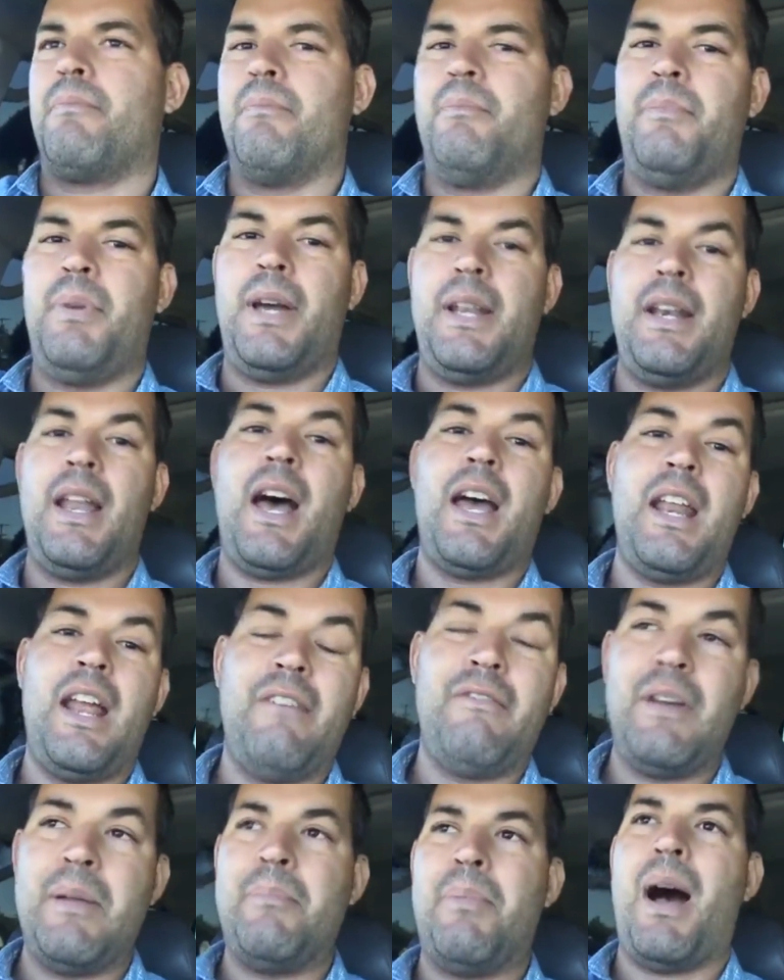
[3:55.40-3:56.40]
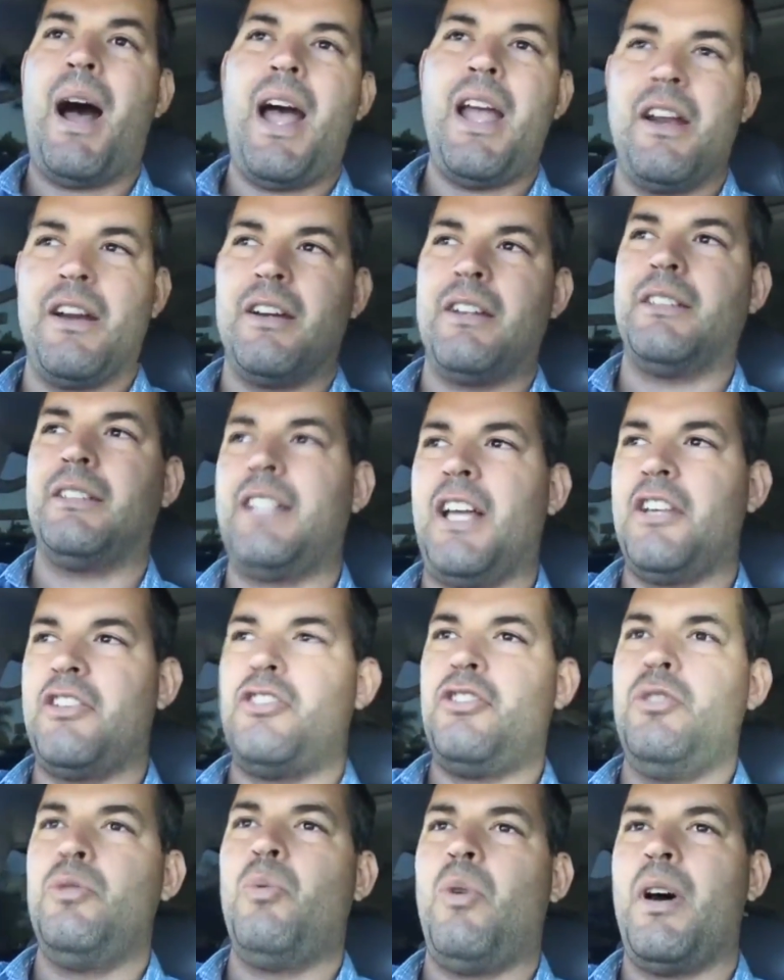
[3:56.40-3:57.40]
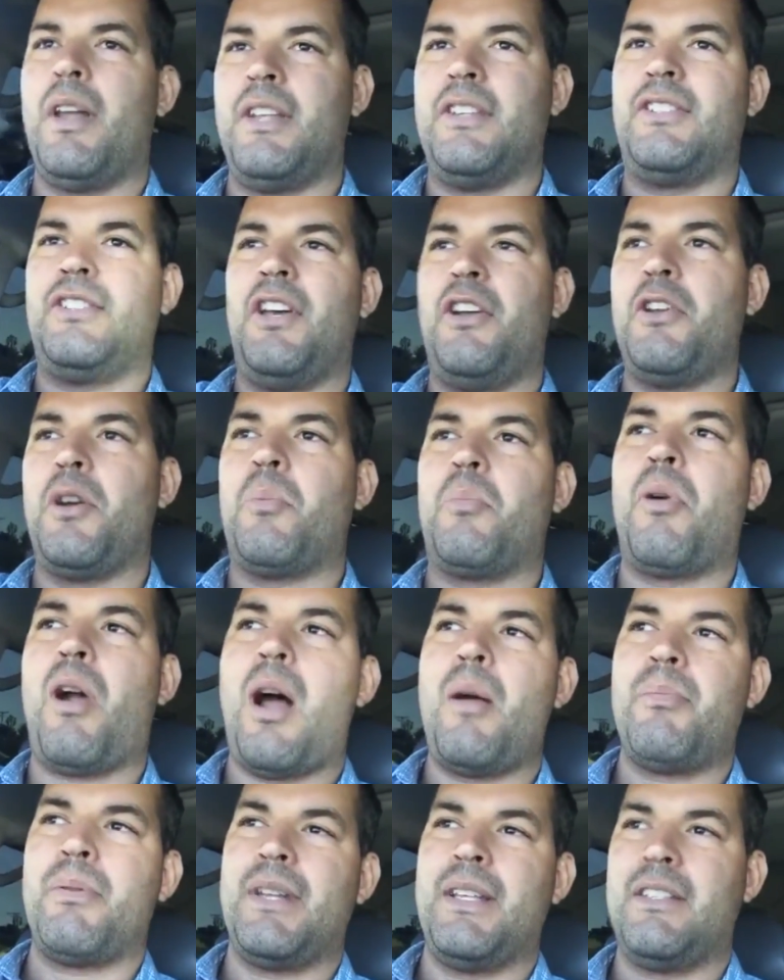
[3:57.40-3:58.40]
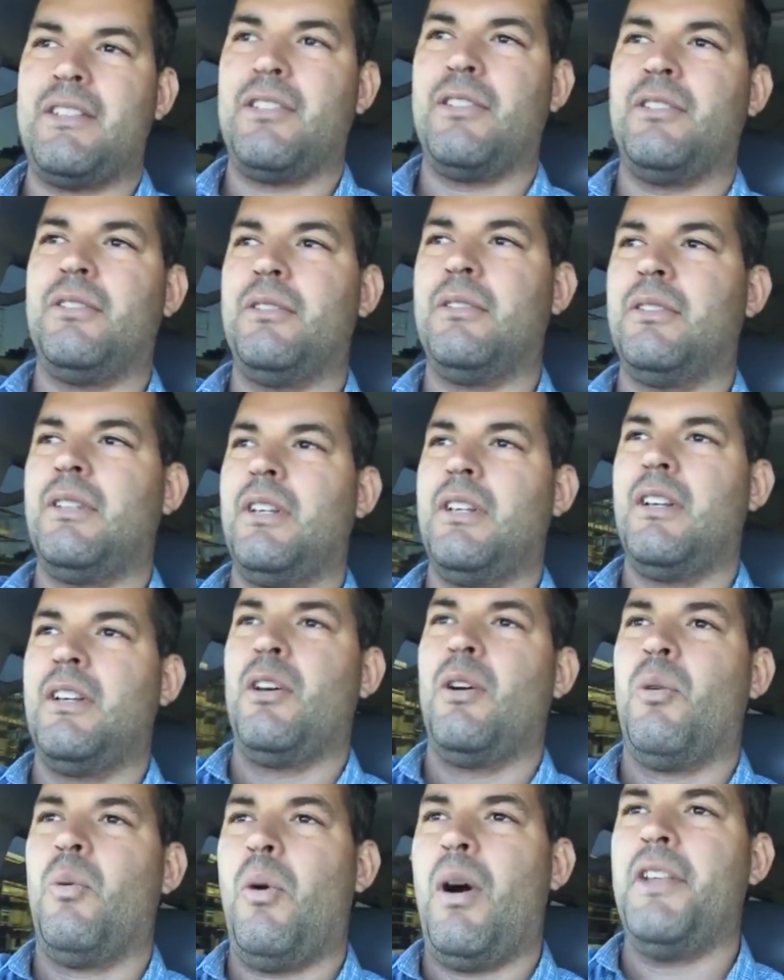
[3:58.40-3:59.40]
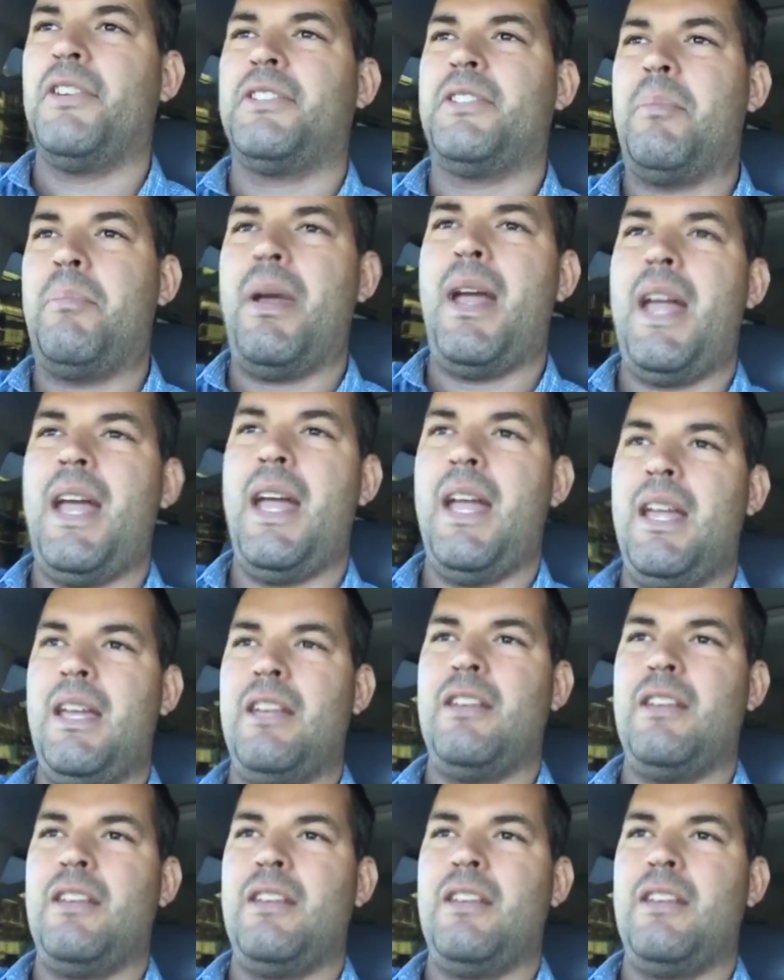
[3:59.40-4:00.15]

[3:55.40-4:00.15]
But not every buyer that you want to sell your property to wants to pay